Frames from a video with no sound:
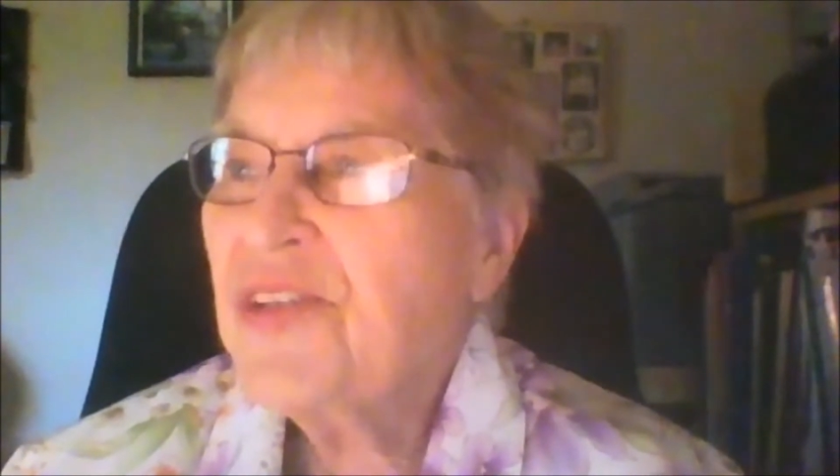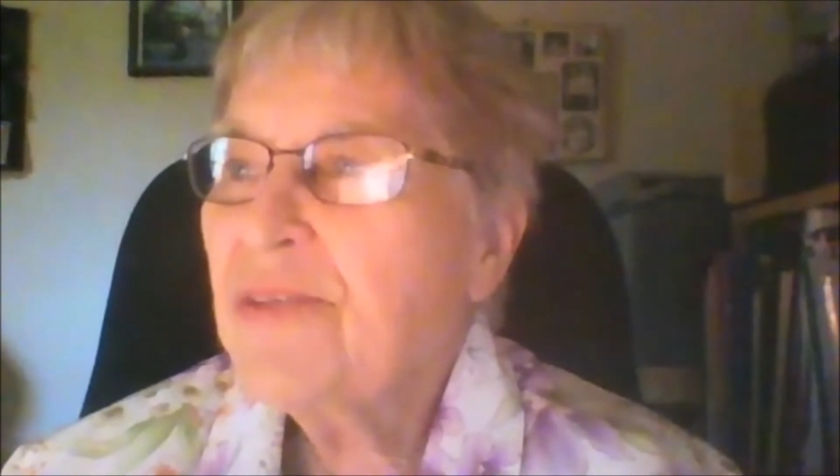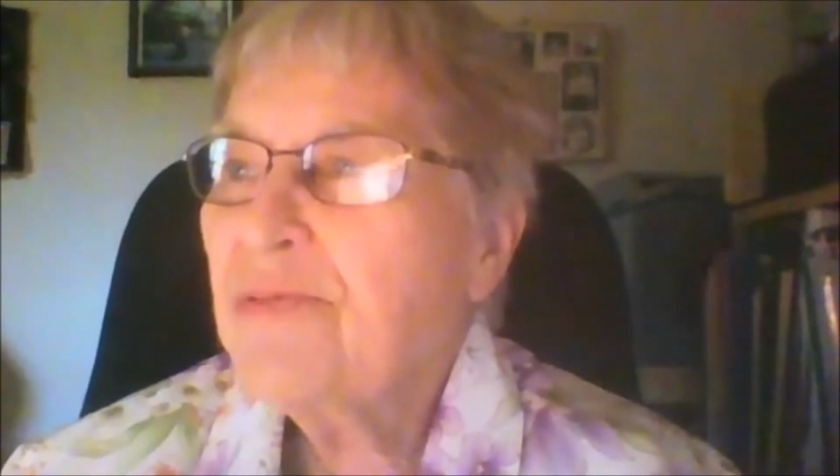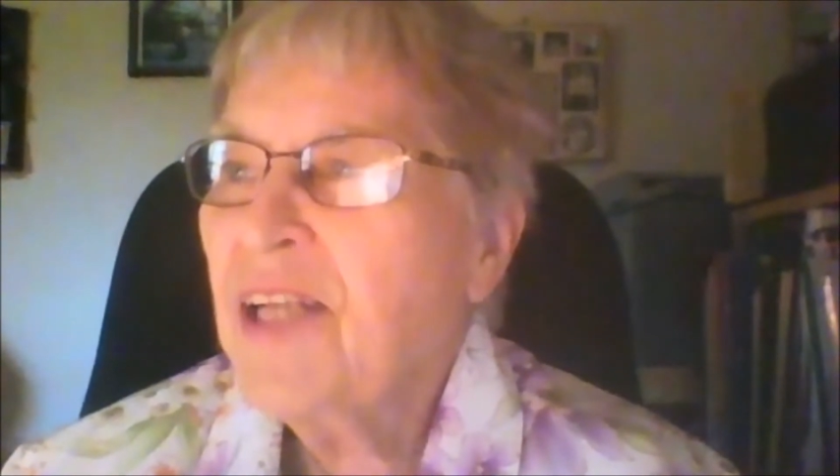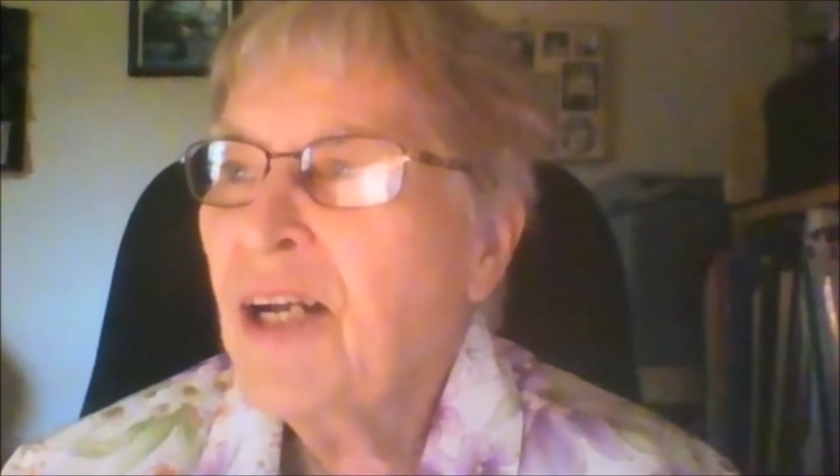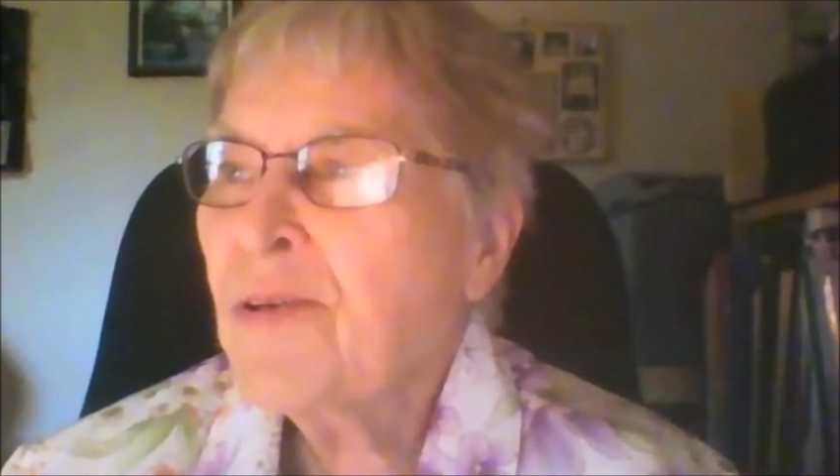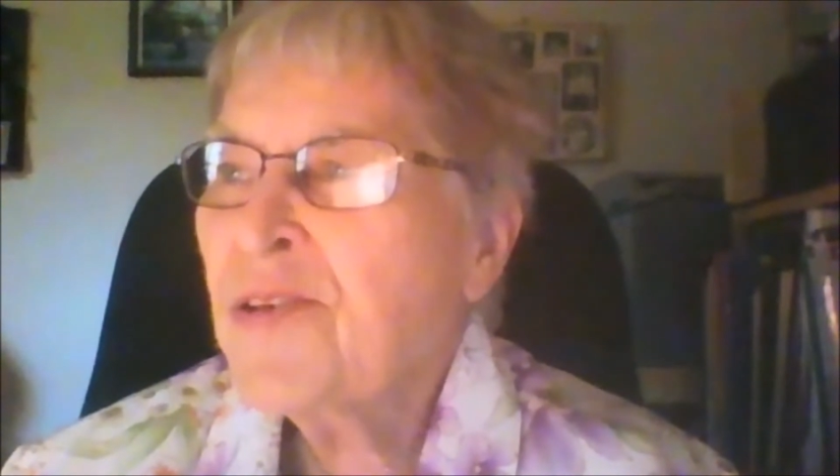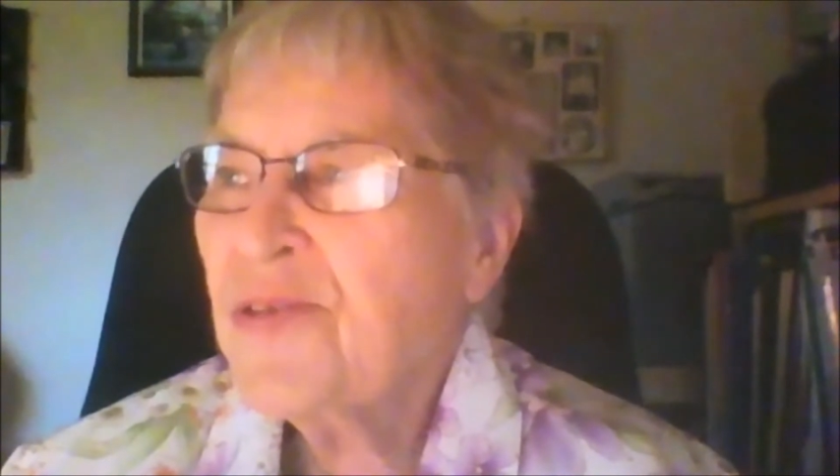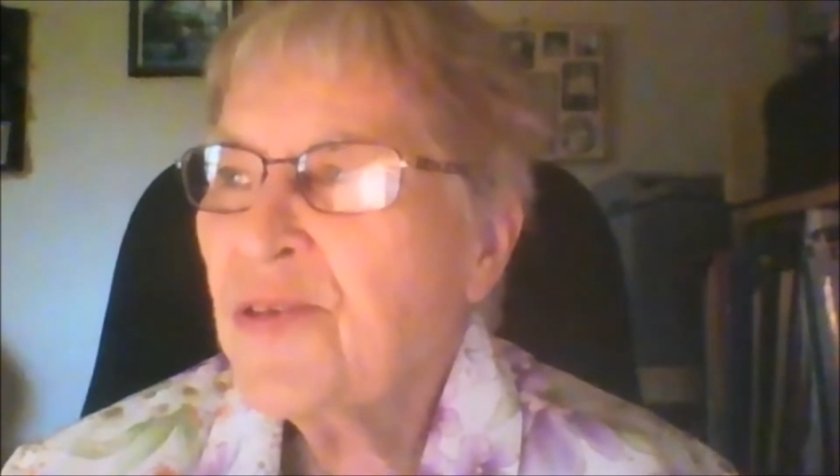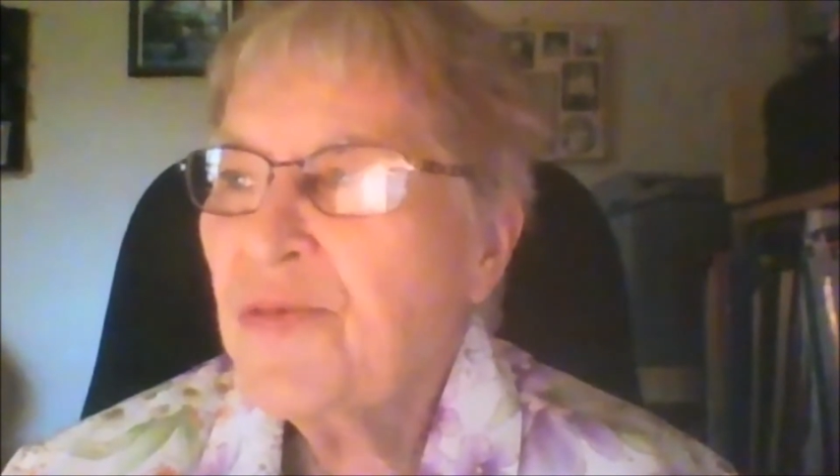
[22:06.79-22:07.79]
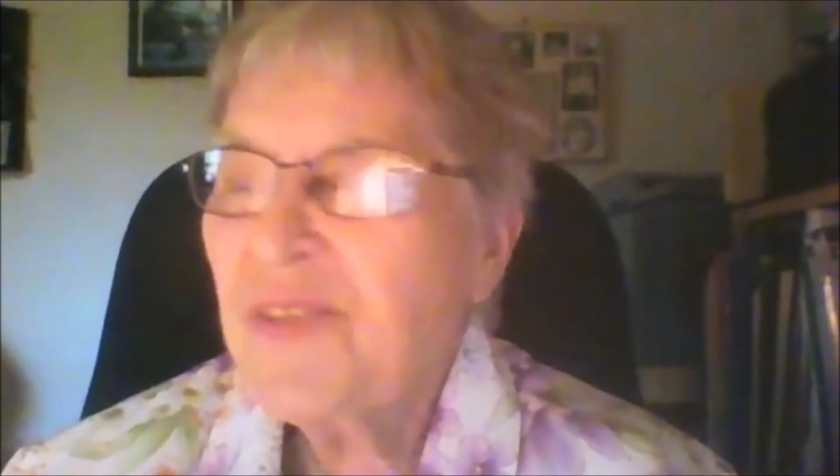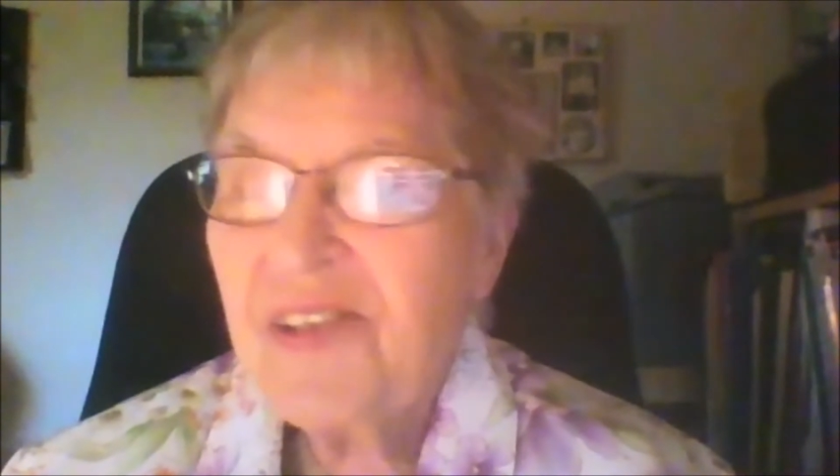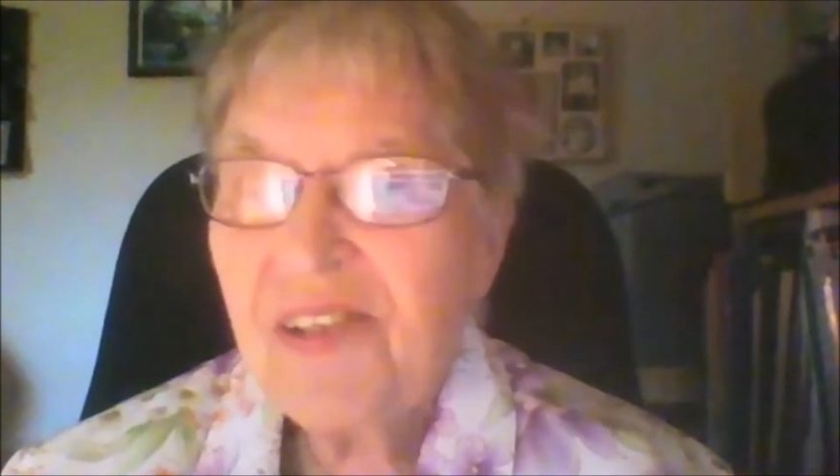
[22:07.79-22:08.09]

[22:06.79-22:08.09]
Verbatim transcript: the flower service to